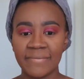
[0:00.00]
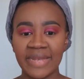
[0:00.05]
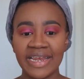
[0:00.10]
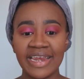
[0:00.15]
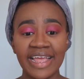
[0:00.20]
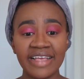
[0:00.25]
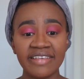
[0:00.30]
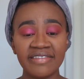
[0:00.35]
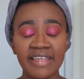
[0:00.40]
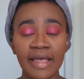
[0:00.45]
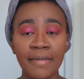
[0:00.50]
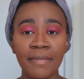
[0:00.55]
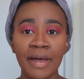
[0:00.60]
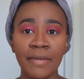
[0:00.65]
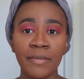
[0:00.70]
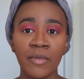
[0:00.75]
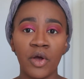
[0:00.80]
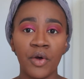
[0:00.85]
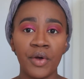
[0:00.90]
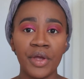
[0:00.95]
Next up,
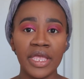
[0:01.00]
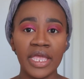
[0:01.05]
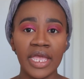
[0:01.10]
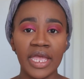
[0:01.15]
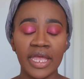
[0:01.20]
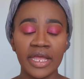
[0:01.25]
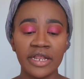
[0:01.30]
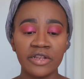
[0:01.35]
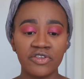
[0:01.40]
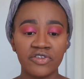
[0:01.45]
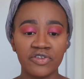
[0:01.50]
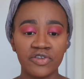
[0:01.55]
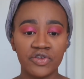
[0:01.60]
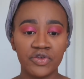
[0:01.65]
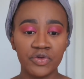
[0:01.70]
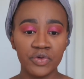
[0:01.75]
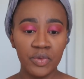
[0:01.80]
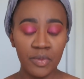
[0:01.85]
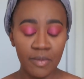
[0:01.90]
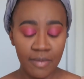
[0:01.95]
I'm going in to
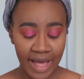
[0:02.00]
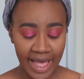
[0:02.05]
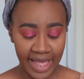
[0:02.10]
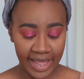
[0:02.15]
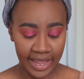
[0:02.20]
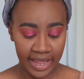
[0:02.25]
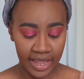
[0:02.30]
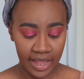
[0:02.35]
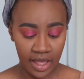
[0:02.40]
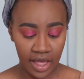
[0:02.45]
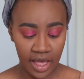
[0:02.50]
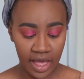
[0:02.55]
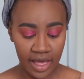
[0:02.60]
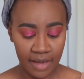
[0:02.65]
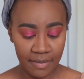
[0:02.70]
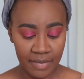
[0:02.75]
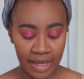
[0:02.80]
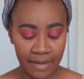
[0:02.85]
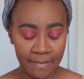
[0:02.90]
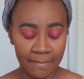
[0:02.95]
do my
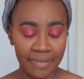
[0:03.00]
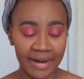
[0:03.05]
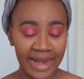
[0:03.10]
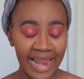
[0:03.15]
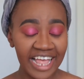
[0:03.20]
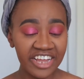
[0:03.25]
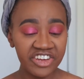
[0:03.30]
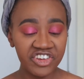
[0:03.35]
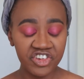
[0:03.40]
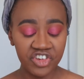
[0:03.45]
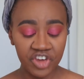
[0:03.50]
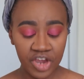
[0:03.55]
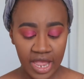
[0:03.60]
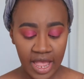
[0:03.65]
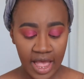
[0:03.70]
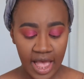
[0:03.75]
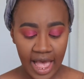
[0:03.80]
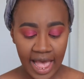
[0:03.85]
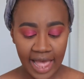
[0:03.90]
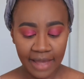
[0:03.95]
blush.
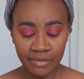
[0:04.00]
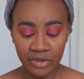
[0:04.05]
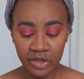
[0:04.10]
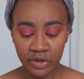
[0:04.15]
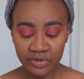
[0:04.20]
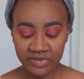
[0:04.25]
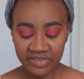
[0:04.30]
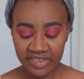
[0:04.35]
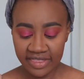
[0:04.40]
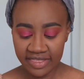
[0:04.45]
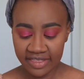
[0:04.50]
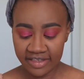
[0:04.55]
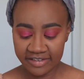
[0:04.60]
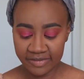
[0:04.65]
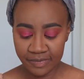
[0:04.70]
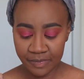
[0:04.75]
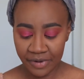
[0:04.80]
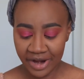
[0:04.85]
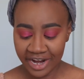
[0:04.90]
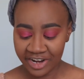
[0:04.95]
I'm using this
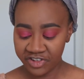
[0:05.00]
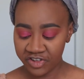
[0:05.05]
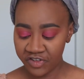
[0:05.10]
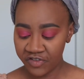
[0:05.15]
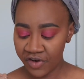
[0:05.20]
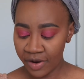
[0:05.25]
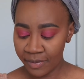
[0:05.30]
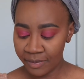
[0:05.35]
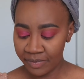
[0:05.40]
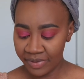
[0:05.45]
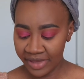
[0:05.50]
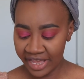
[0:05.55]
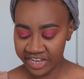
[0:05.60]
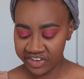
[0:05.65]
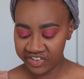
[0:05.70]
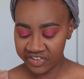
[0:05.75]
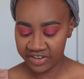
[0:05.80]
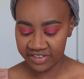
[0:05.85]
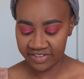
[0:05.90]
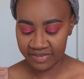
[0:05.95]
brush from
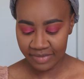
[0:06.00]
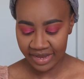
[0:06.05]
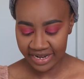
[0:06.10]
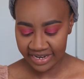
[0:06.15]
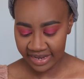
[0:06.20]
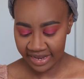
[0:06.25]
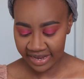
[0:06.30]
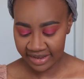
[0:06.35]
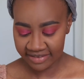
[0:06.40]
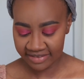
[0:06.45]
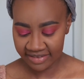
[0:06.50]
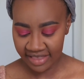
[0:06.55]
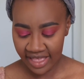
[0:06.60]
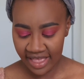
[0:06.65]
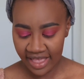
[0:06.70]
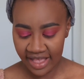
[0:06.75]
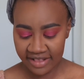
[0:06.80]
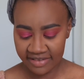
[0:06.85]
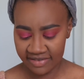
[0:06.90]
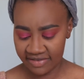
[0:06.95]
BH Cosmetics.
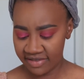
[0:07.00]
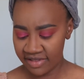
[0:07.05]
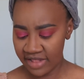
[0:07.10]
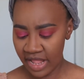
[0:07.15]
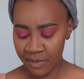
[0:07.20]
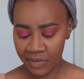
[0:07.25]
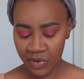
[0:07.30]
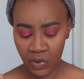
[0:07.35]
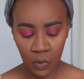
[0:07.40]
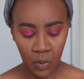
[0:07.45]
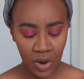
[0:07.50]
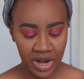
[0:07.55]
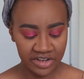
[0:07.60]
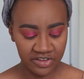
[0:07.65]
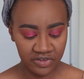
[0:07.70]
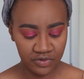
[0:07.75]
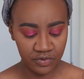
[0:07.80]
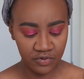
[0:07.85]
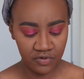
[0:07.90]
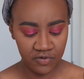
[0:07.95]
It's number
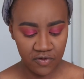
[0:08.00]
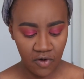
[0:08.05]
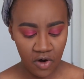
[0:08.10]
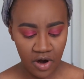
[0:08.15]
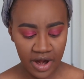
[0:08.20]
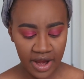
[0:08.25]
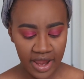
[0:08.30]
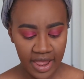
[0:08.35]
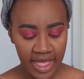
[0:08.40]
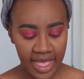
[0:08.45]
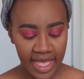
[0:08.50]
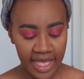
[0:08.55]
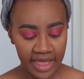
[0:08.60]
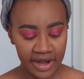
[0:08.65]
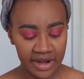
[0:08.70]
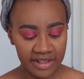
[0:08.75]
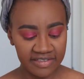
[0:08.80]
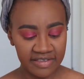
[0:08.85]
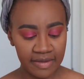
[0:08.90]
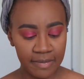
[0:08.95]
124,
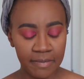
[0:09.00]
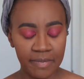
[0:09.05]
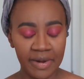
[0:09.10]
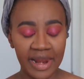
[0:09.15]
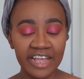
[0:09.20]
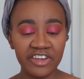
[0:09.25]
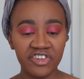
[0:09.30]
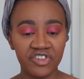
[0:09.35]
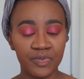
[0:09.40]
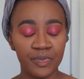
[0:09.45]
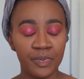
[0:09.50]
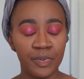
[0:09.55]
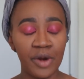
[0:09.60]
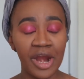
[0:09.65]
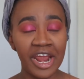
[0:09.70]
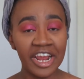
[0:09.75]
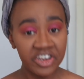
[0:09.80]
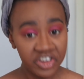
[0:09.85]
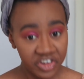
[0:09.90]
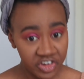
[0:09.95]
and it's a blush
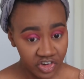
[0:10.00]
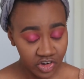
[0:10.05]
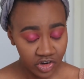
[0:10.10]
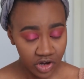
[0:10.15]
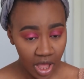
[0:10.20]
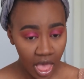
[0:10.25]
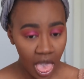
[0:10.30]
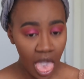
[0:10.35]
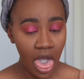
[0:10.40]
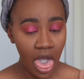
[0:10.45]
brush.